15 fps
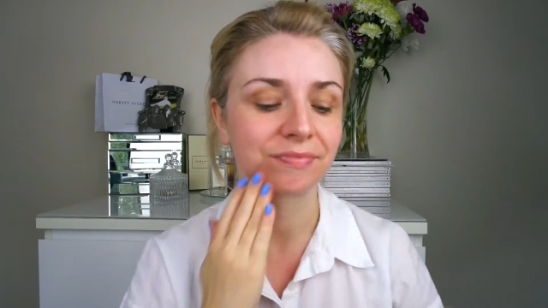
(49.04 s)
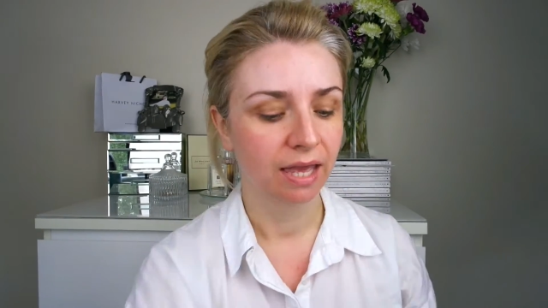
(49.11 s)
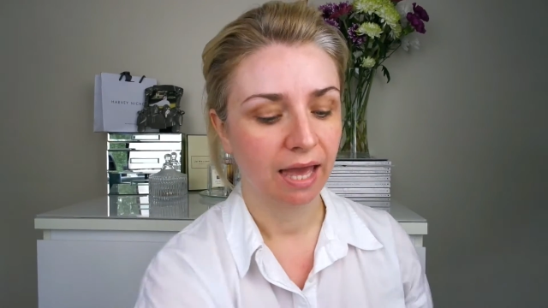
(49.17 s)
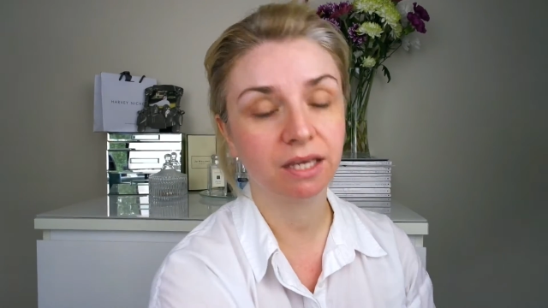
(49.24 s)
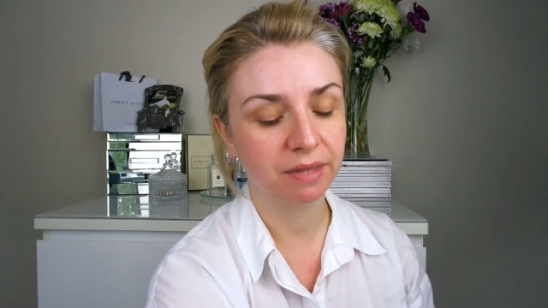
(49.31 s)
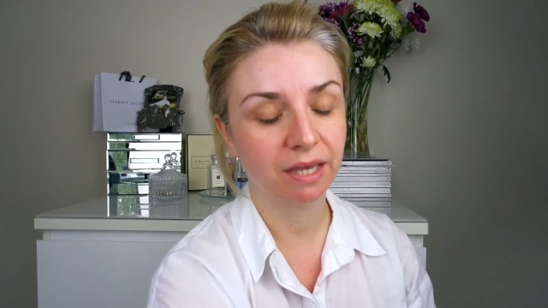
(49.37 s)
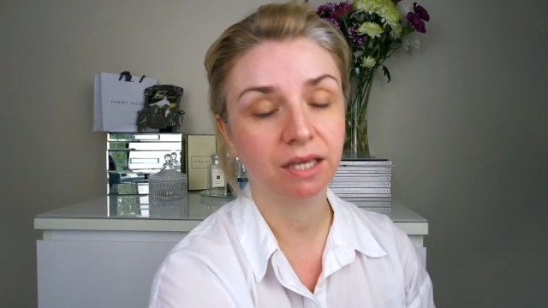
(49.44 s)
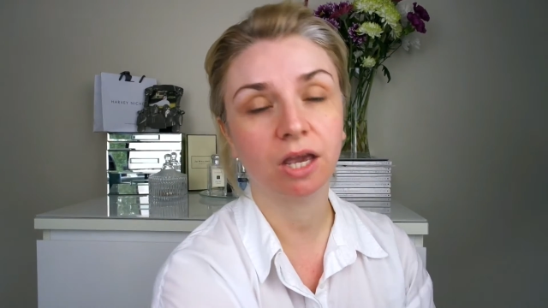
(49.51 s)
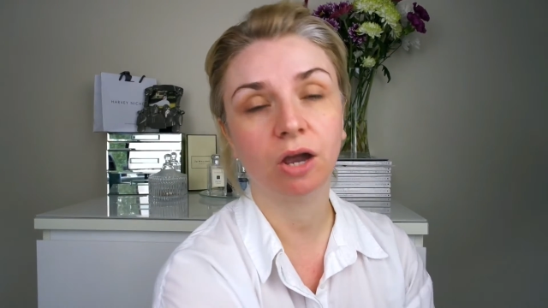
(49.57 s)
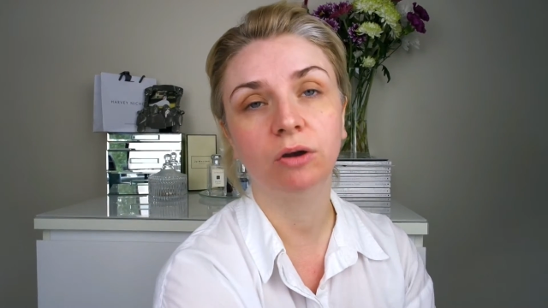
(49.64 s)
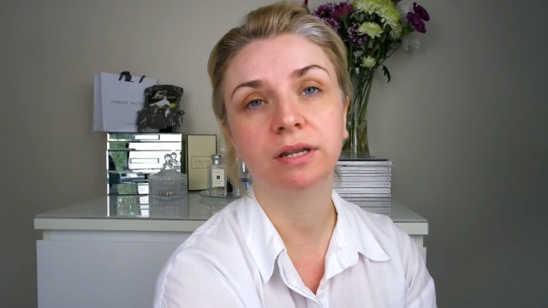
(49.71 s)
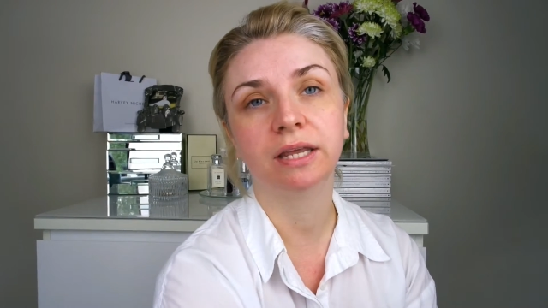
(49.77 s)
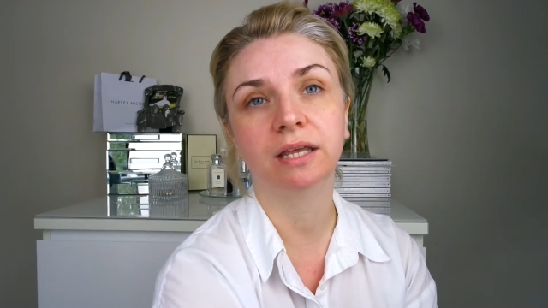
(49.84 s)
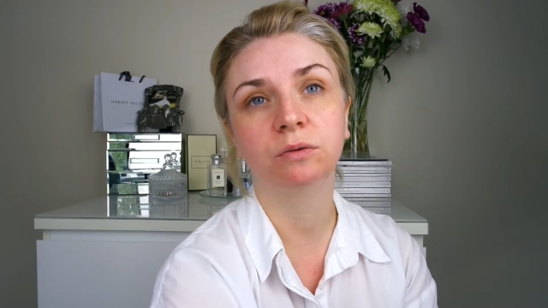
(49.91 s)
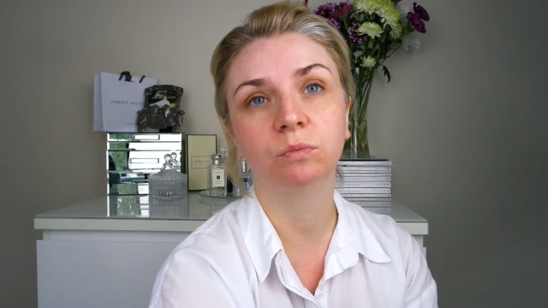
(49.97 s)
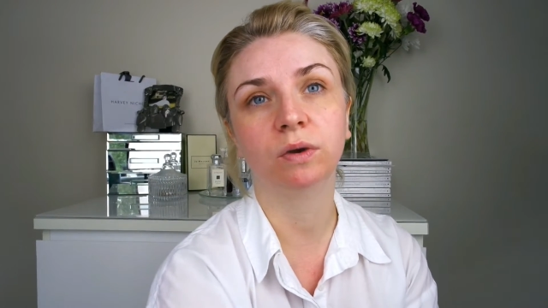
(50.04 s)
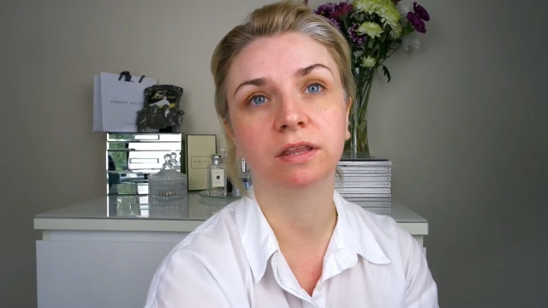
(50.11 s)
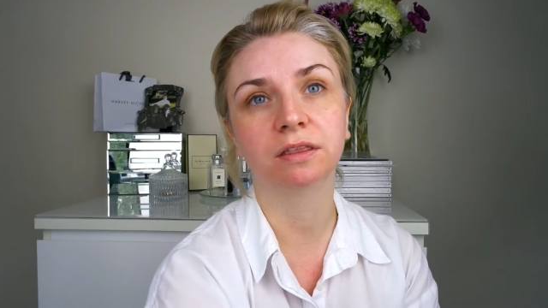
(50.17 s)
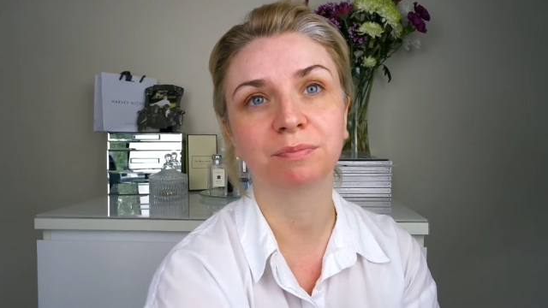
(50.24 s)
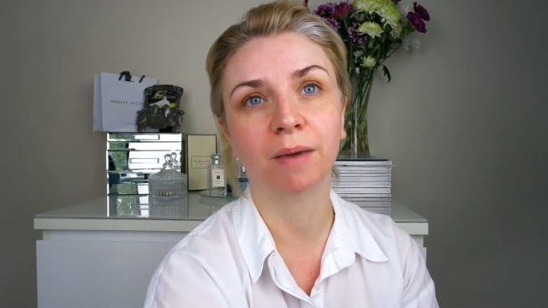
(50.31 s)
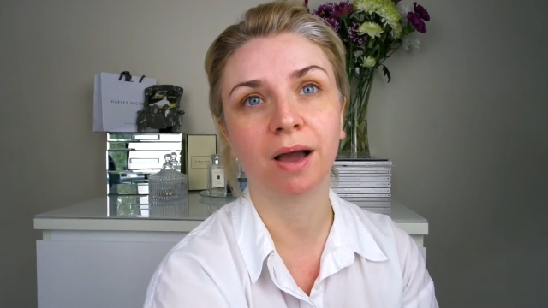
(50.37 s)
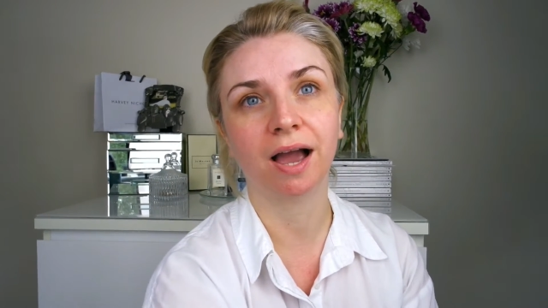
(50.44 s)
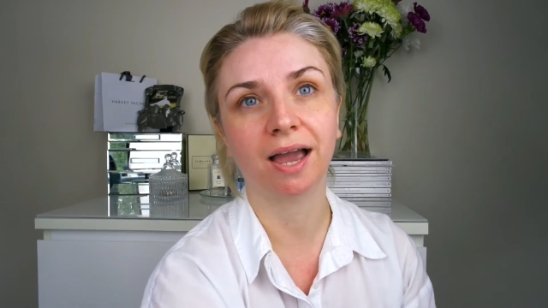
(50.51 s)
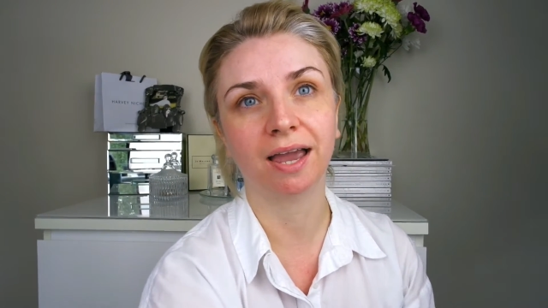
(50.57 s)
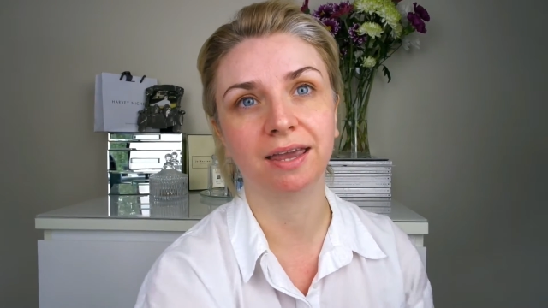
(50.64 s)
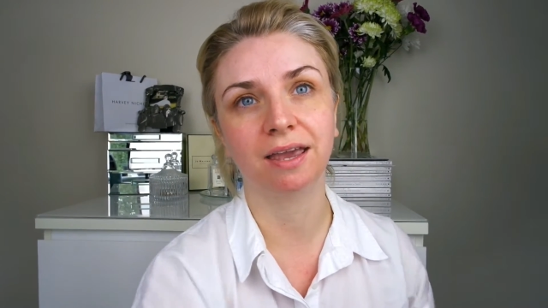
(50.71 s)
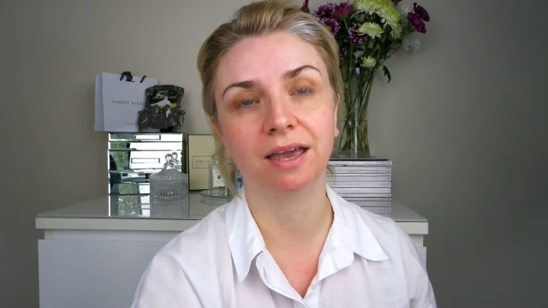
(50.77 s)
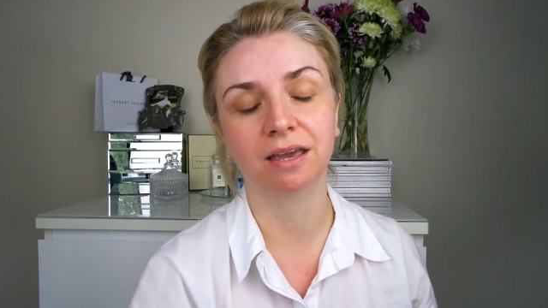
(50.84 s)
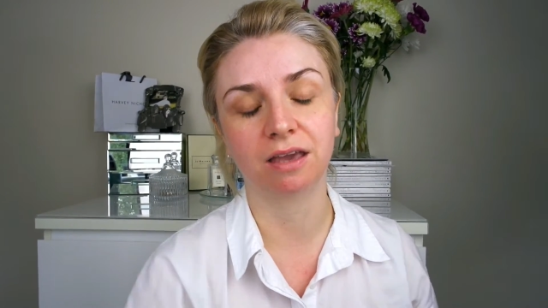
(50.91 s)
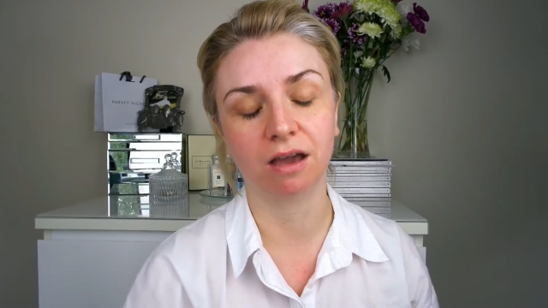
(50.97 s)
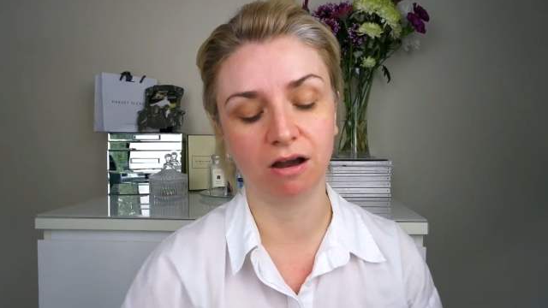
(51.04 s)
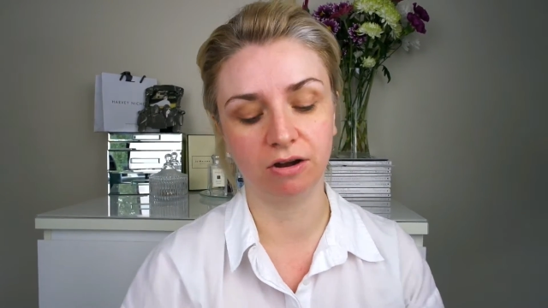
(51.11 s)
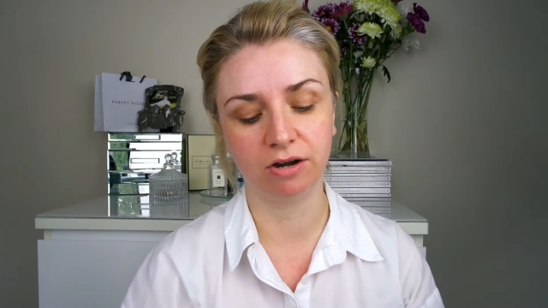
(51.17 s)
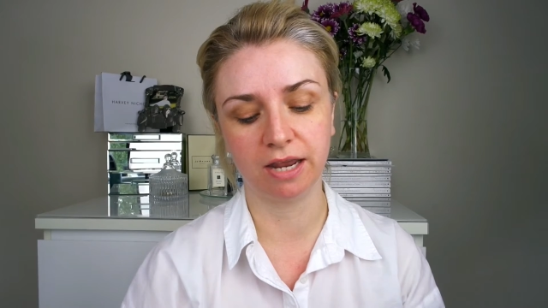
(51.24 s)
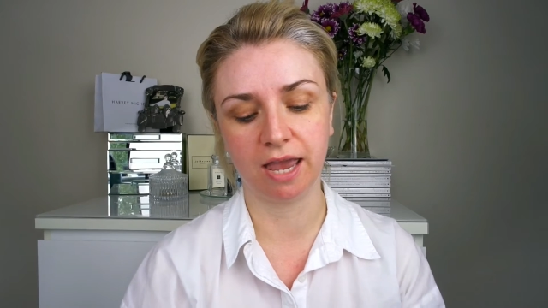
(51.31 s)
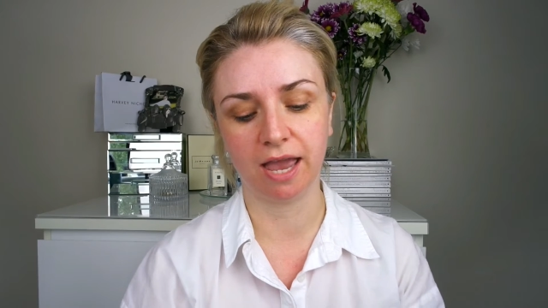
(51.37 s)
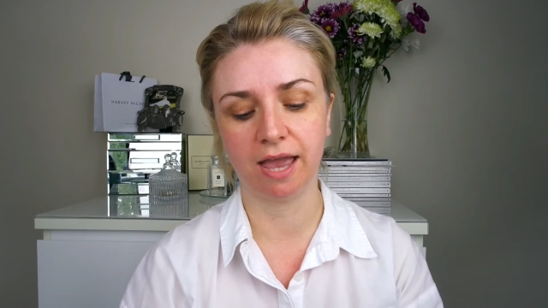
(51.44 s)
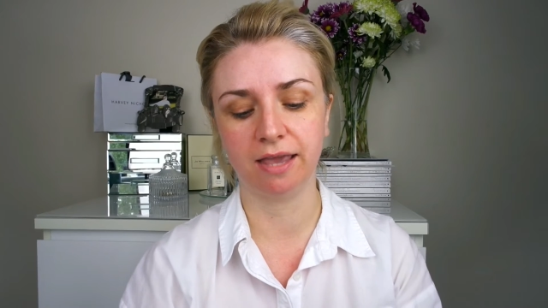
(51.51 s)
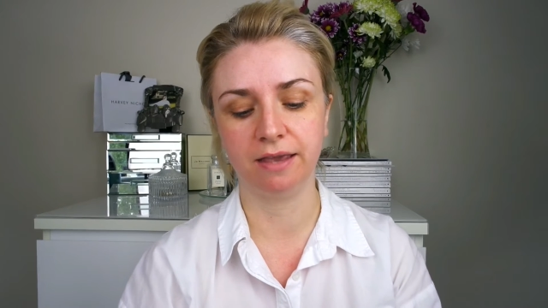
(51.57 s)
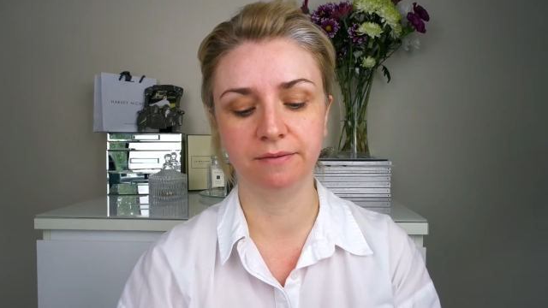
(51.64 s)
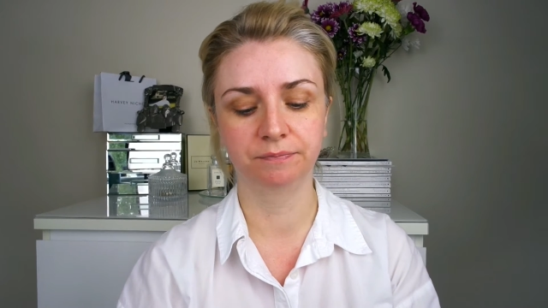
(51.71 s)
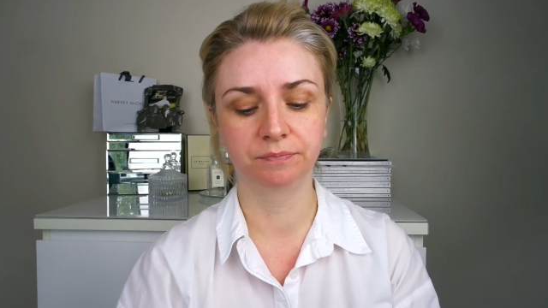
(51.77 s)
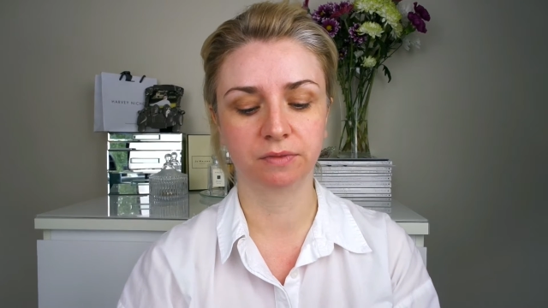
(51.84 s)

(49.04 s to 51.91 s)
I'm then going in with my Garnier